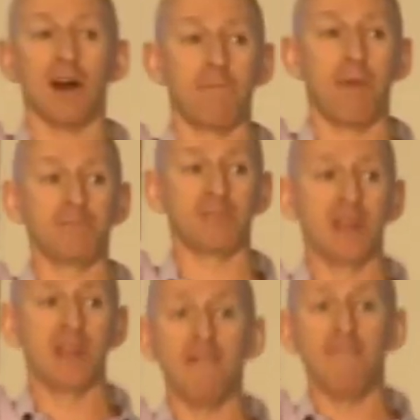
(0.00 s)
excited,
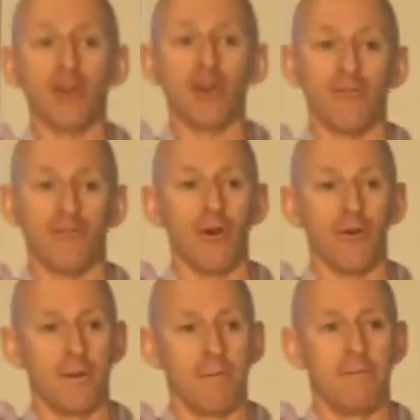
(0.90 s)
pumped, and love you
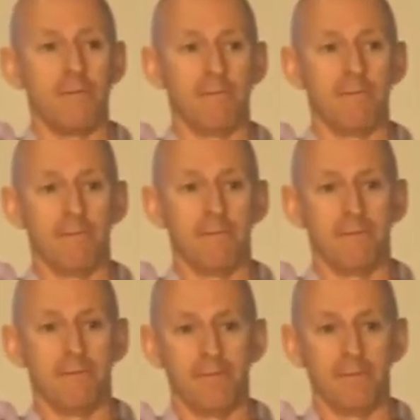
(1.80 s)
for them?
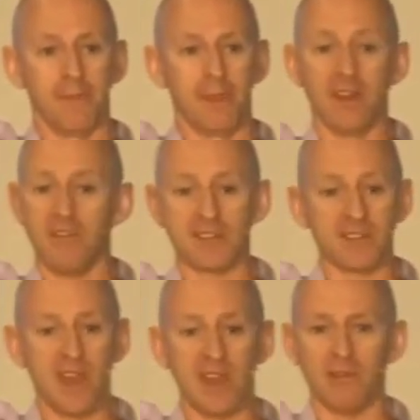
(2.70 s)
Not
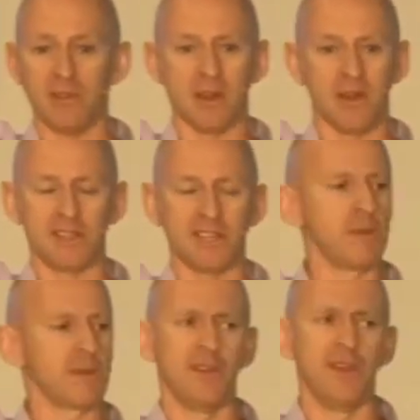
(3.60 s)
everybody's got their hand. Everyone's going,
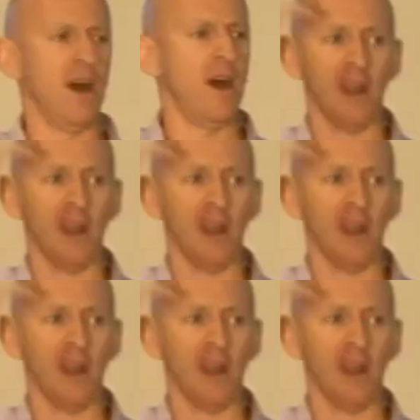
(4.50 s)
some people are going,